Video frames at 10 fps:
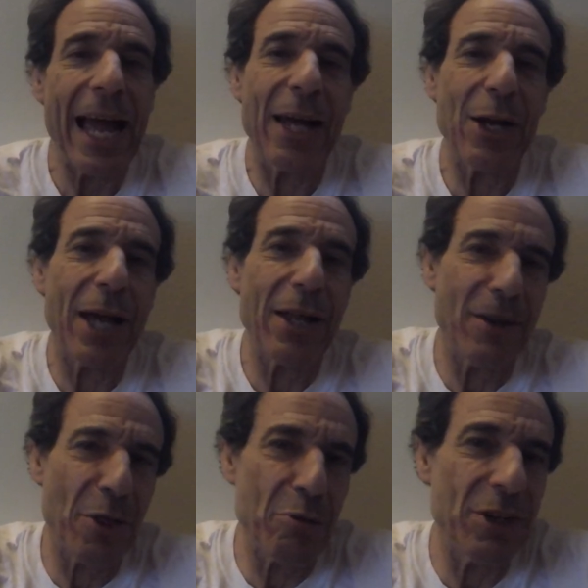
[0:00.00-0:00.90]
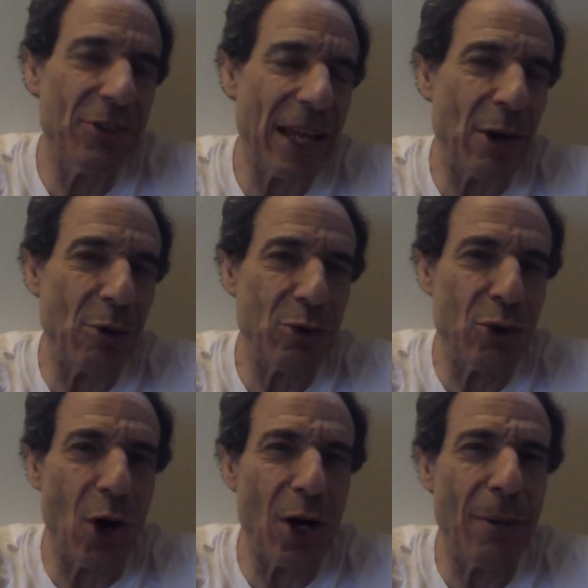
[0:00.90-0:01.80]
And another reason I don't
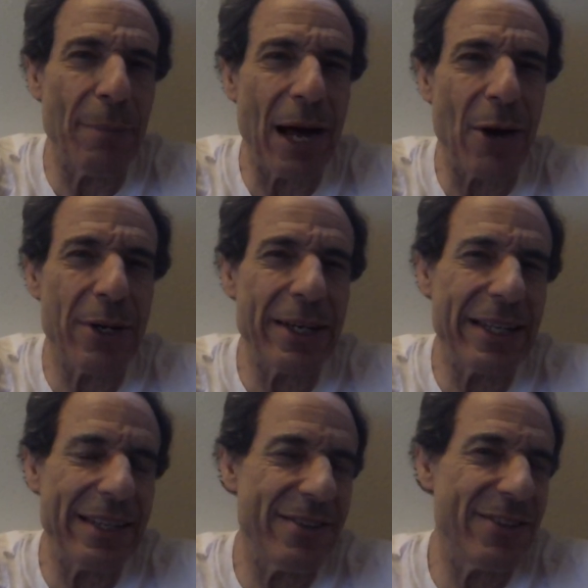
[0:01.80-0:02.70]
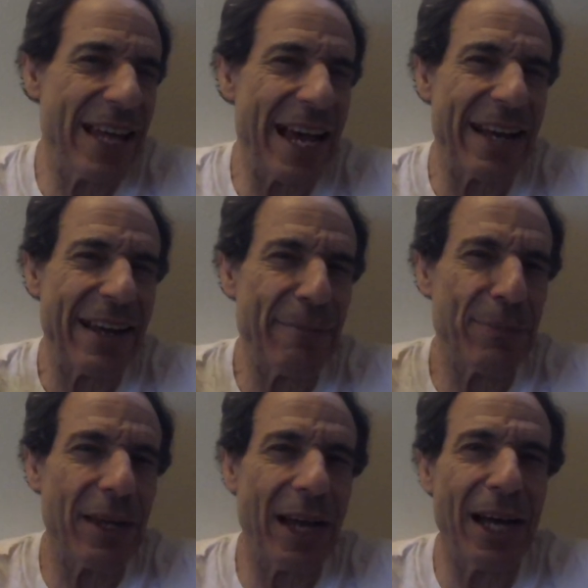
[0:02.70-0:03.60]
talk about it is that
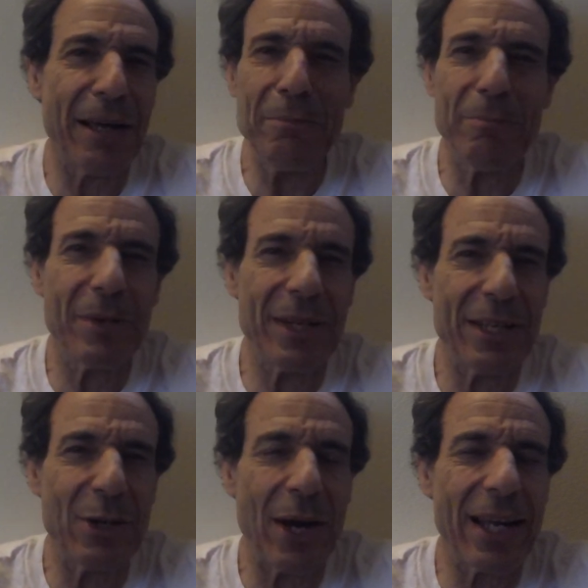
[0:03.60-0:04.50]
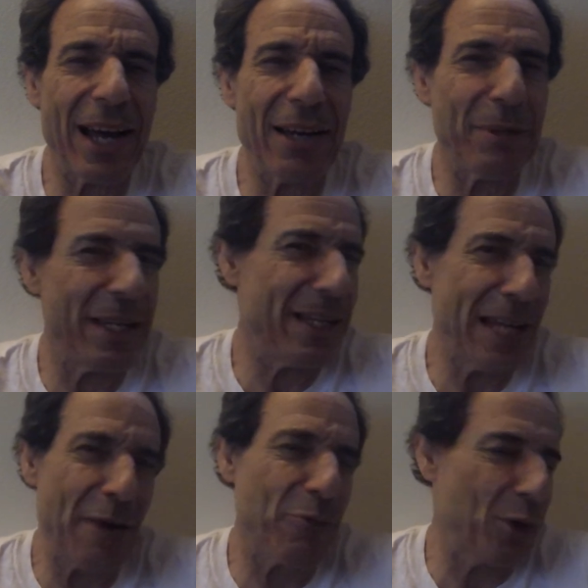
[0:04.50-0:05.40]
I got to be
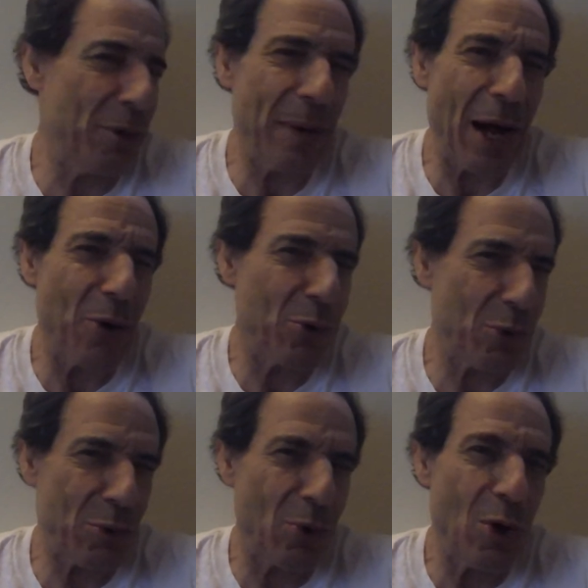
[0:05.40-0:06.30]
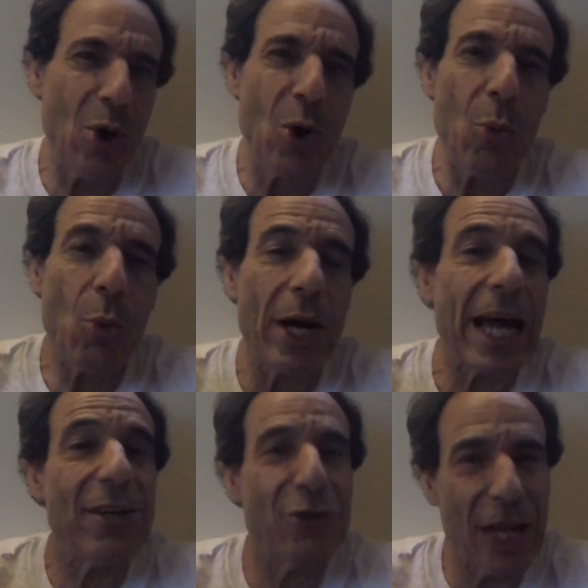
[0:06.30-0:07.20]
careful about
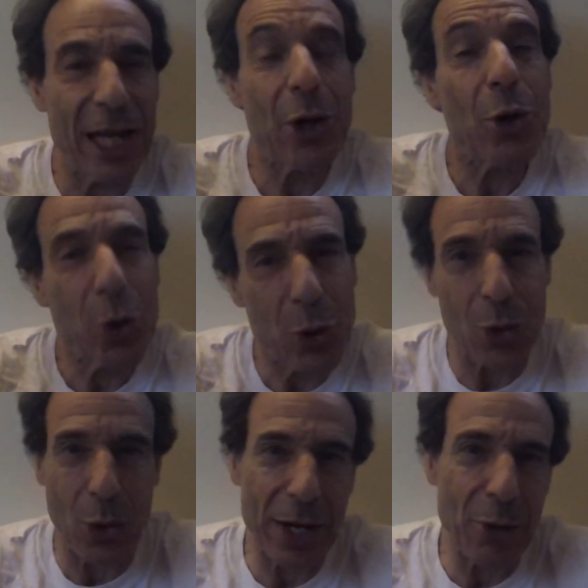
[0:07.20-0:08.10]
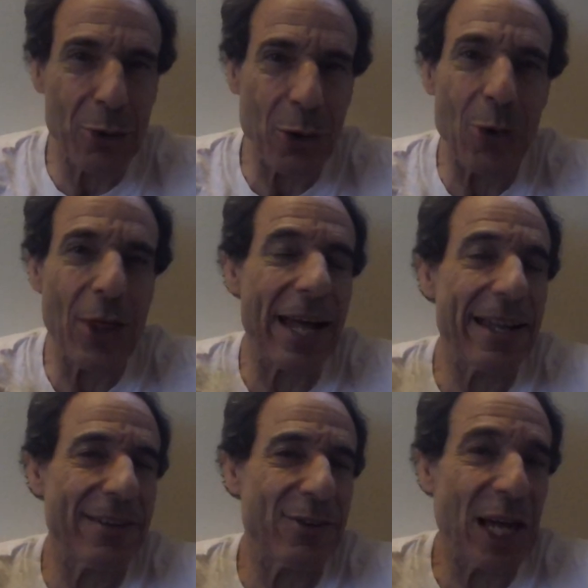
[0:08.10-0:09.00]
what I say to who. I don't know
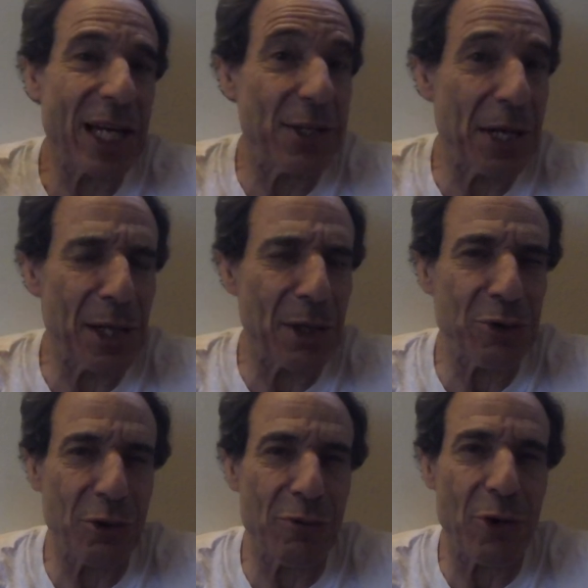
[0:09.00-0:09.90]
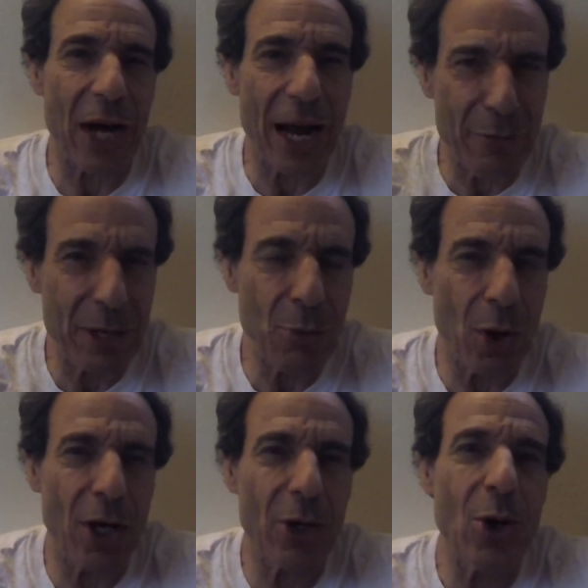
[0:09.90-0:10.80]
that psychedelics are for
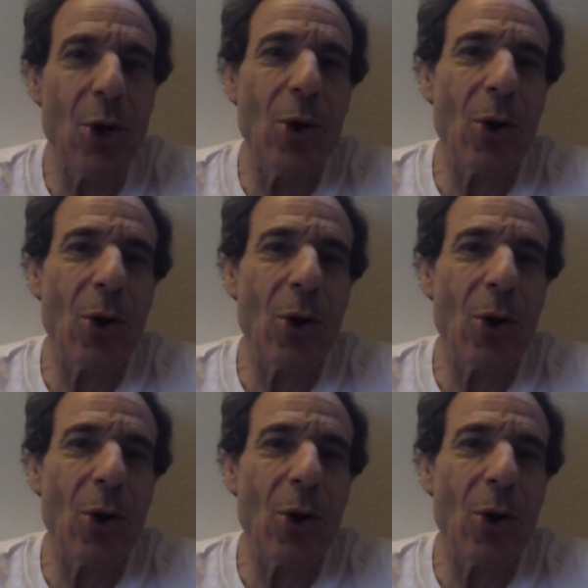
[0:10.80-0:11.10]
everyone.